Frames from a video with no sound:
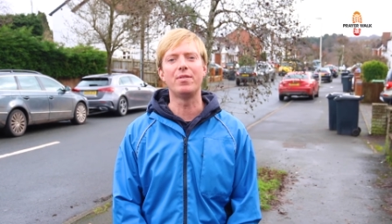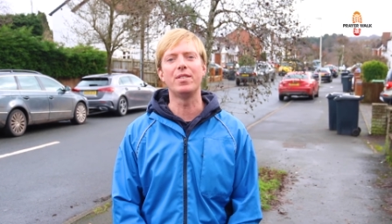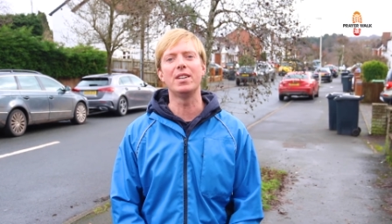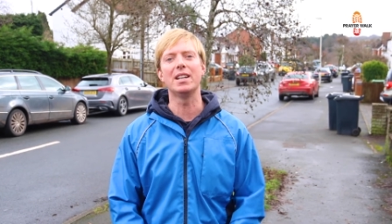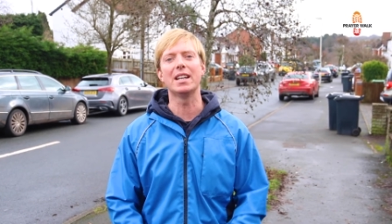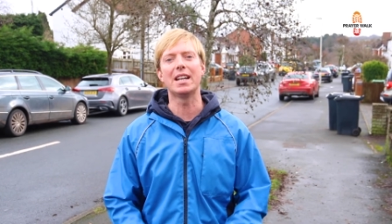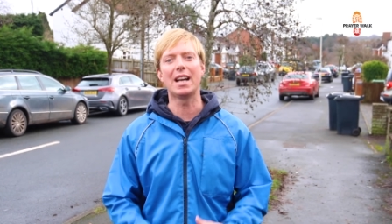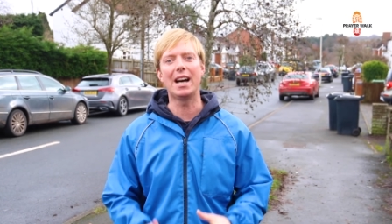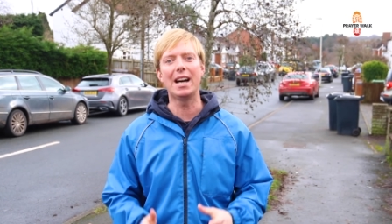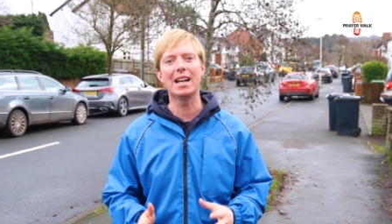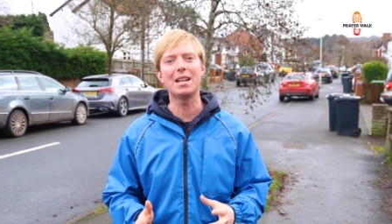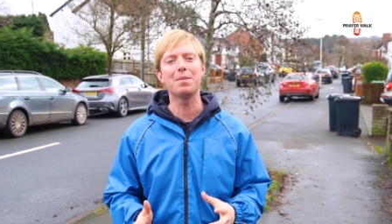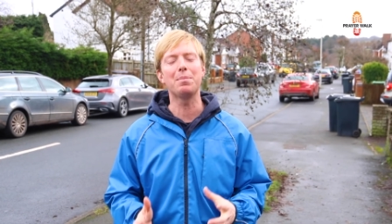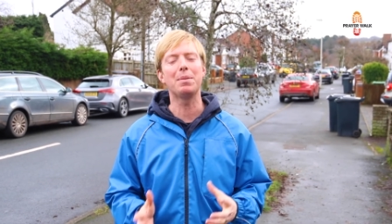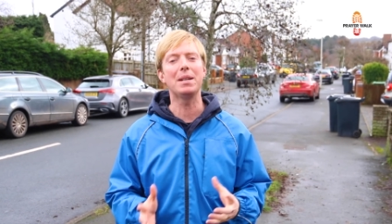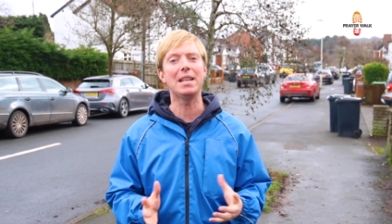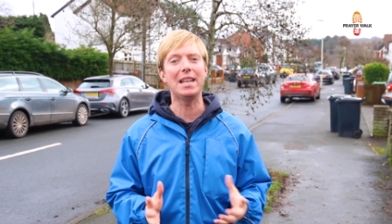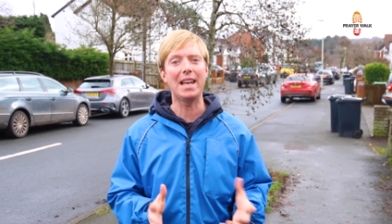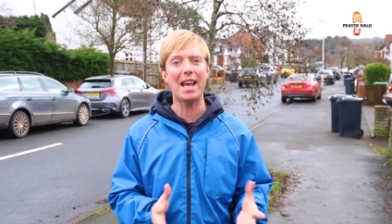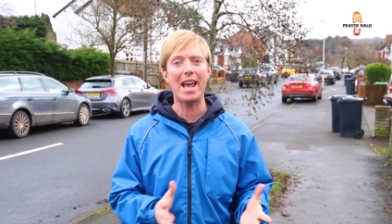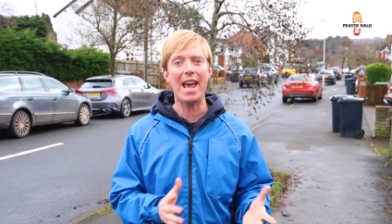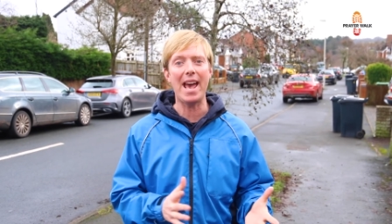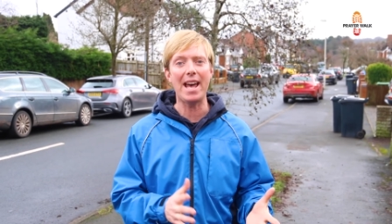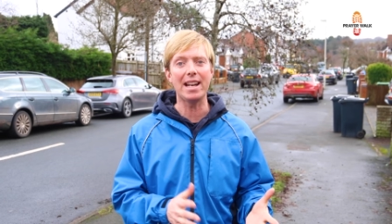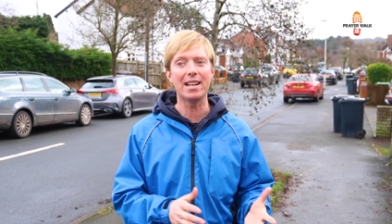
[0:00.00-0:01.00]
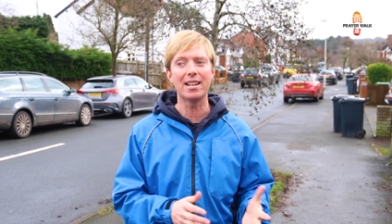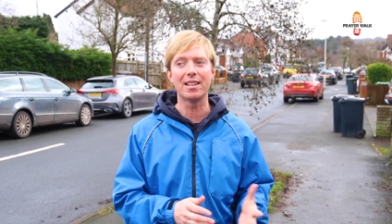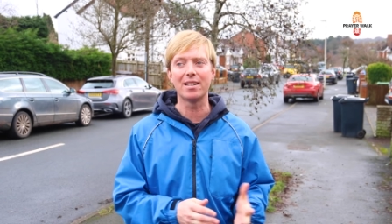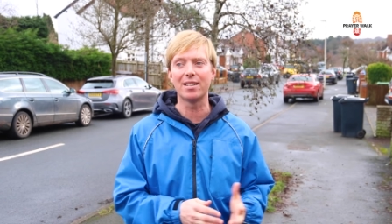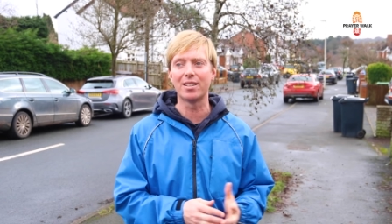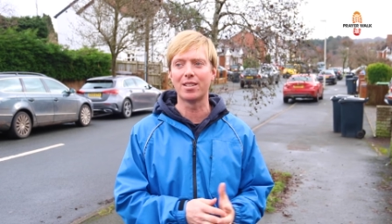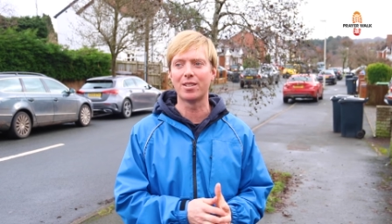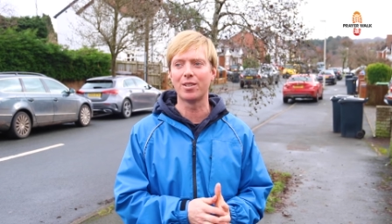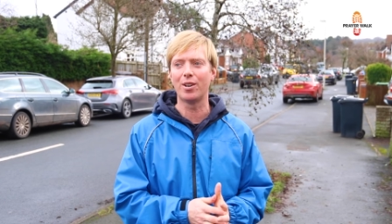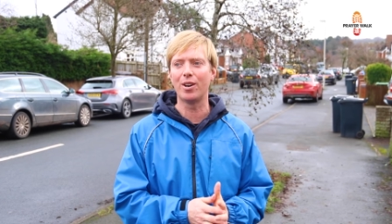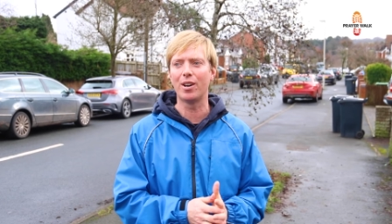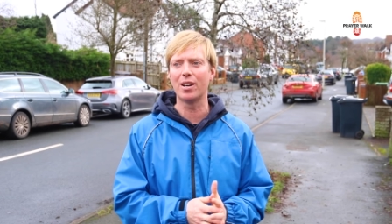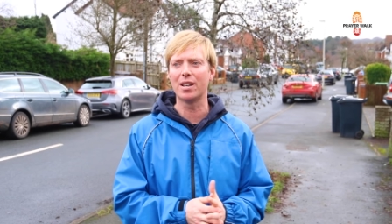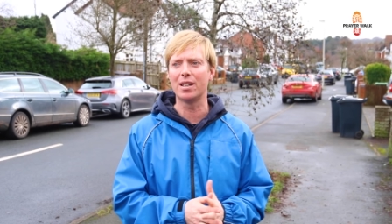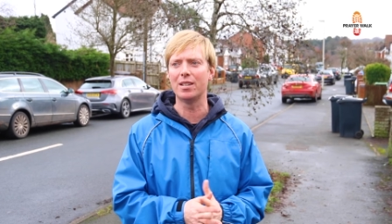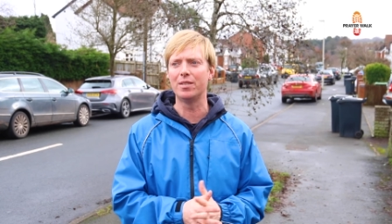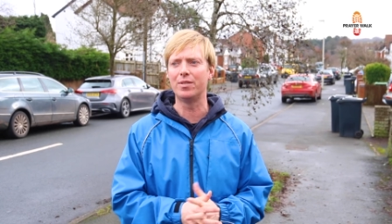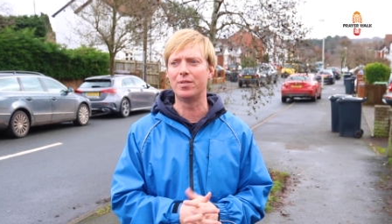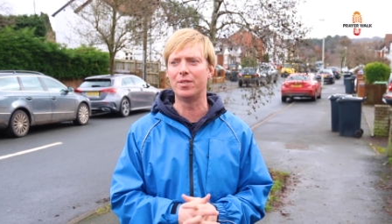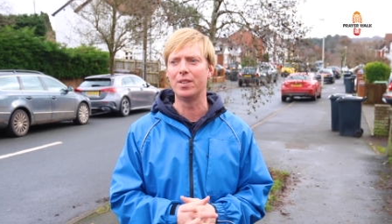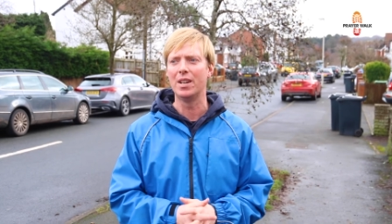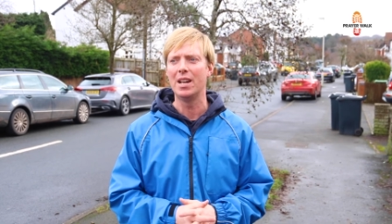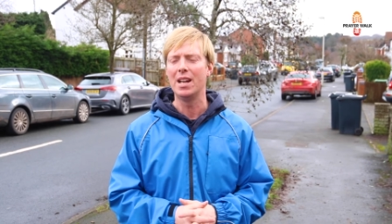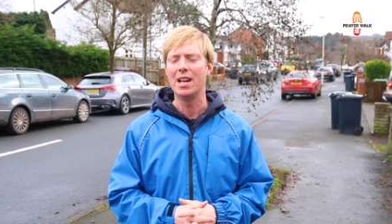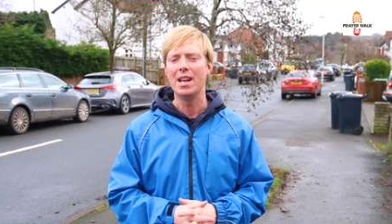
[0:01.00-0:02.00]
and it kind of began at the start
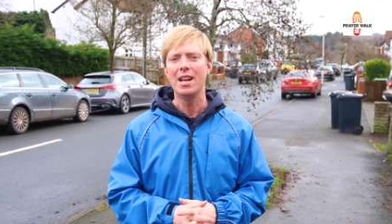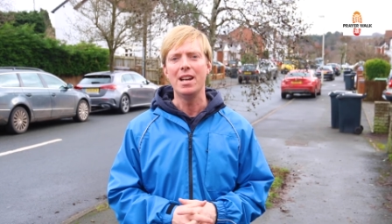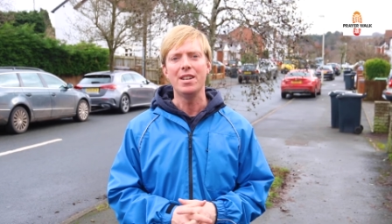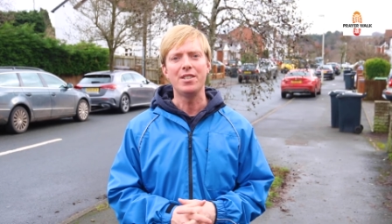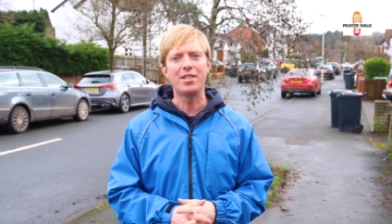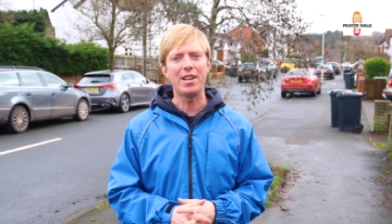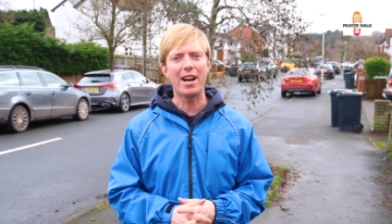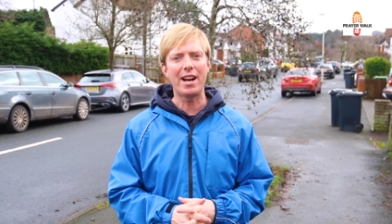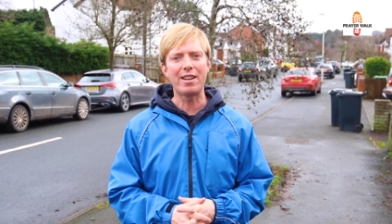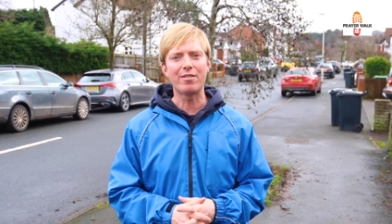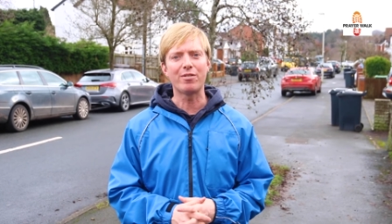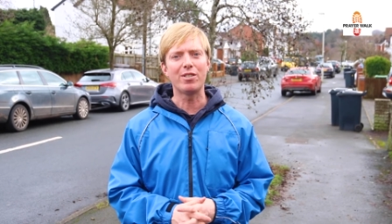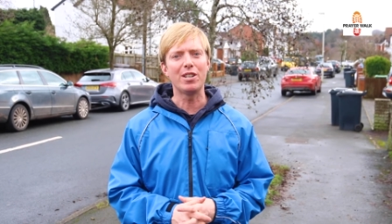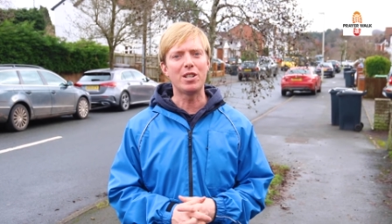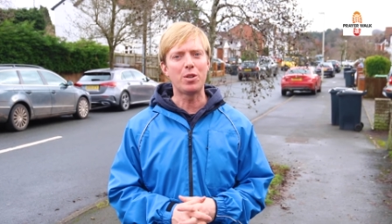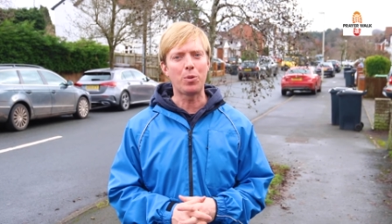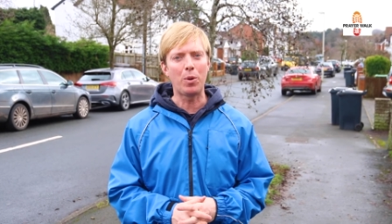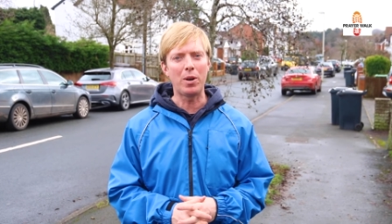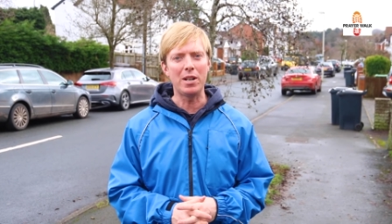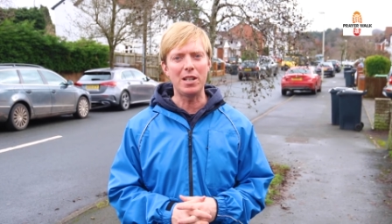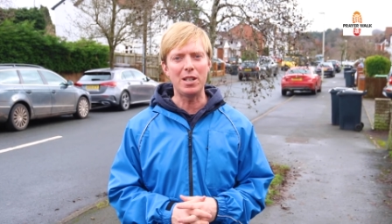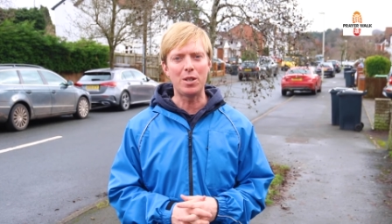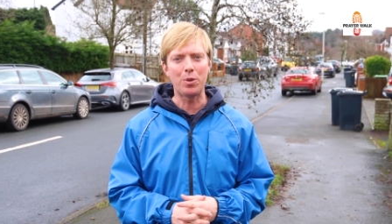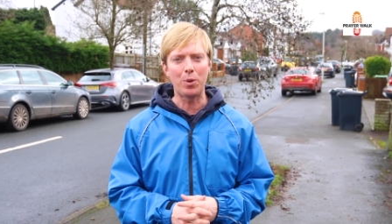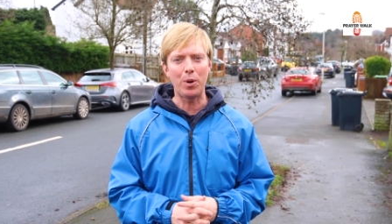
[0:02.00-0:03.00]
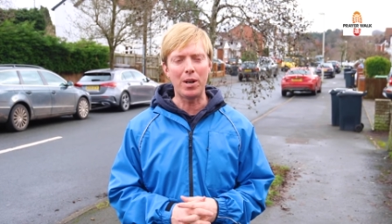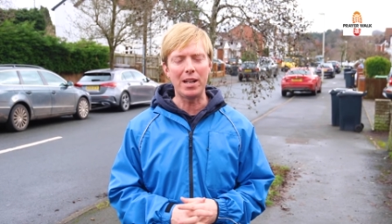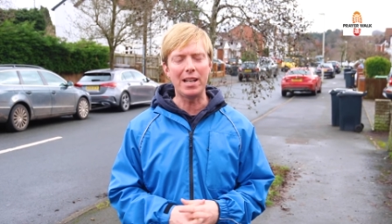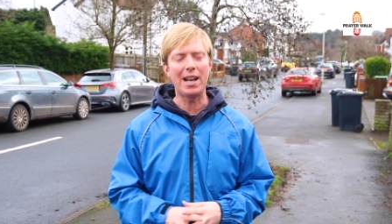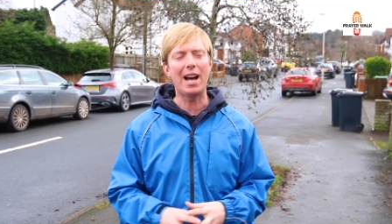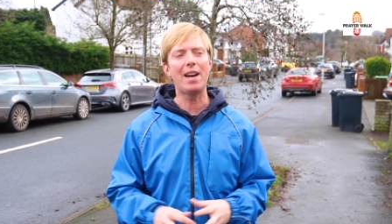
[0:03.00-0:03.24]
of January 2020.